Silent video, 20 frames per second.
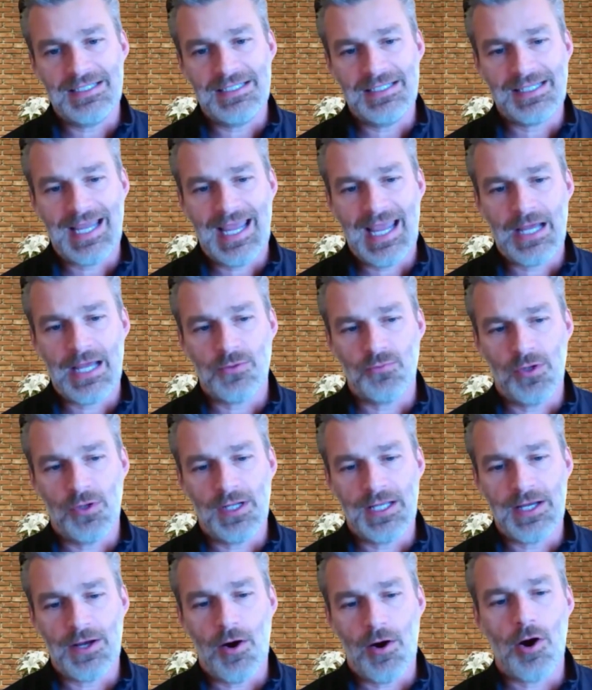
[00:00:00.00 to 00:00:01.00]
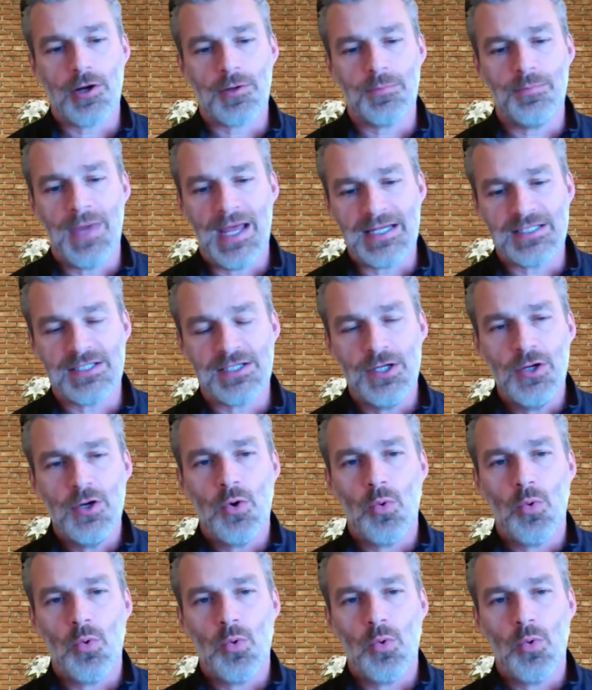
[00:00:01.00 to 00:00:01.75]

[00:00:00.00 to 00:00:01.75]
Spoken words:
it can really augment